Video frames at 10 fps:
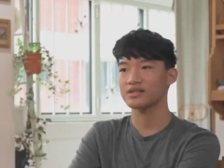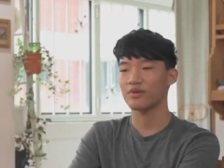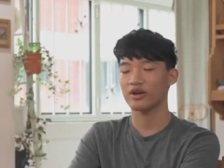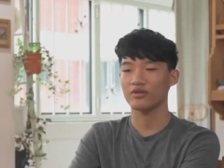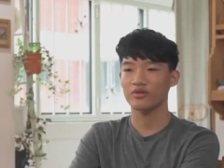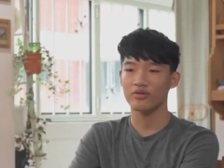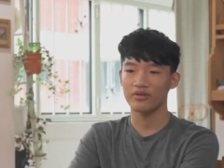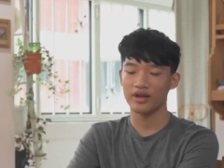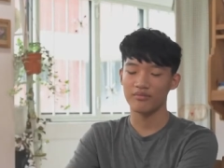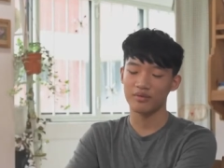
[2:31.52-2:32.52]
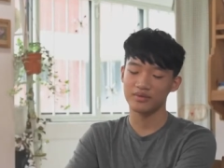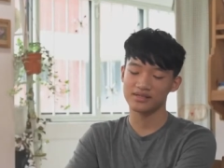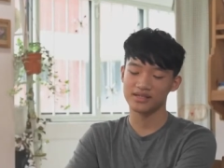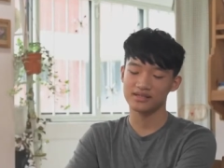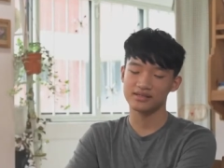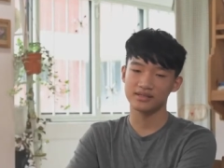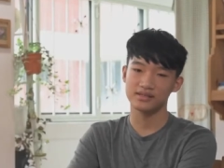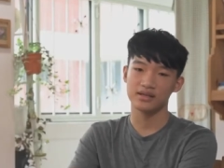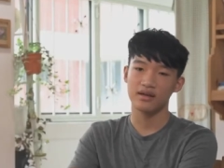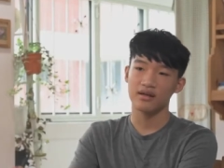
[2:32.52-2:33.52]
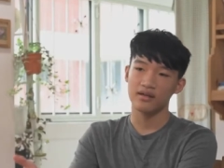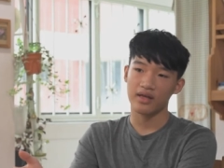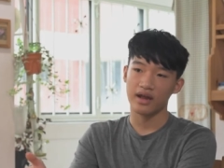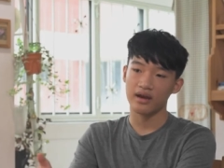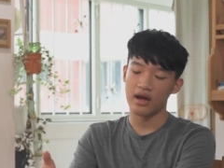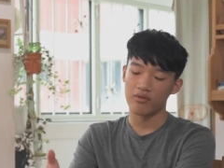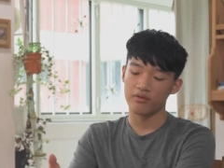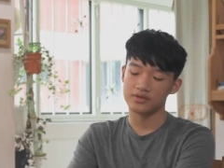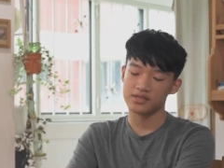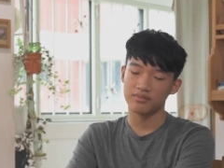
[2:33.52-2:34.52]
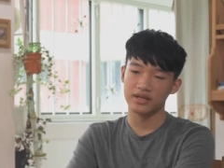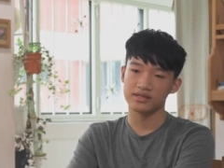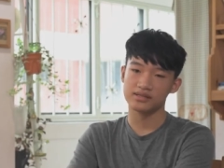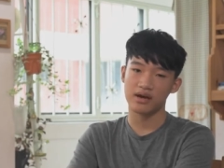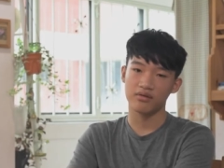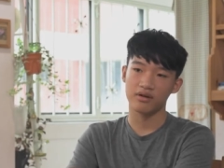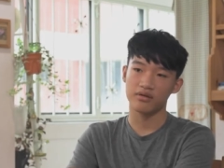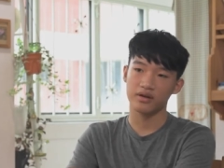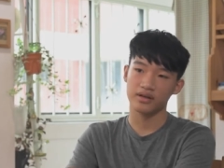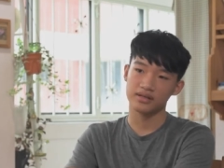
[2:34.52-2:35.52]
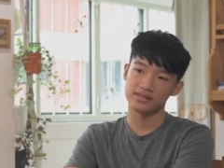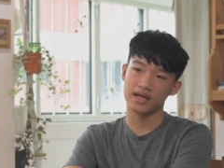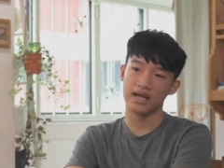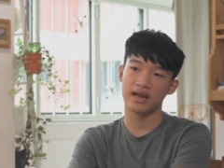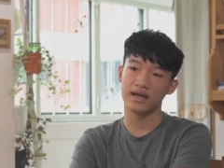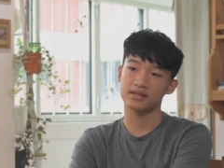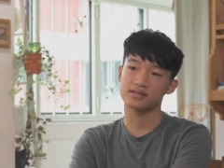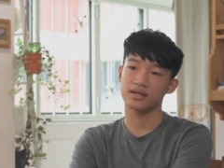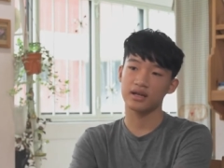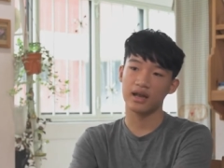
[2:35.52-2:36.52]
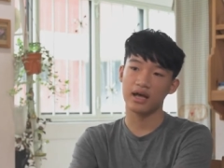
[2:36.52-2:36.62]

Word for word: special quote that mommy says is that our siblings are our greatest allies in